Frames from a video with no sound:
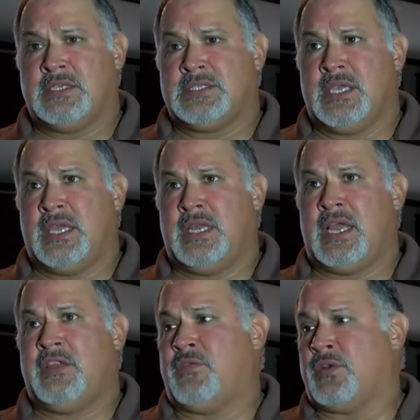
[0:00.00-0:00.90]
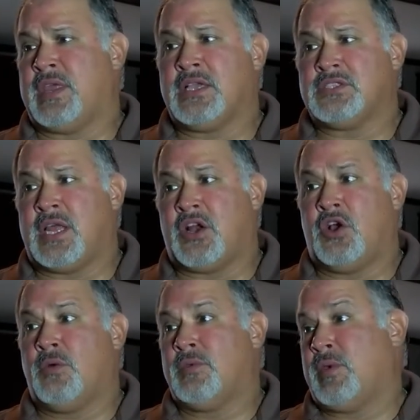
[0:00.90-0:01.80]
It's a $94,000
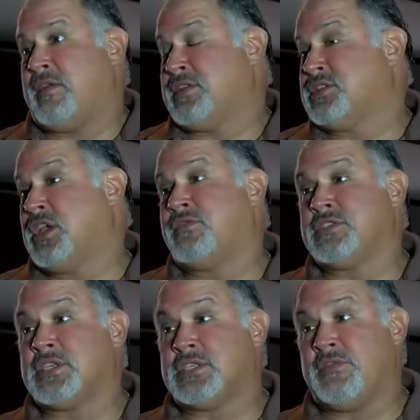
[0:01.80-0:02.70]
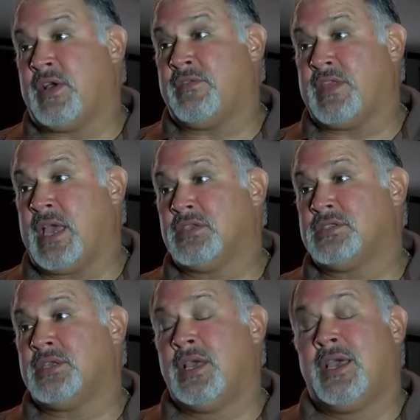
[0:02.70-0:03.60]
home that we have on sale for 65000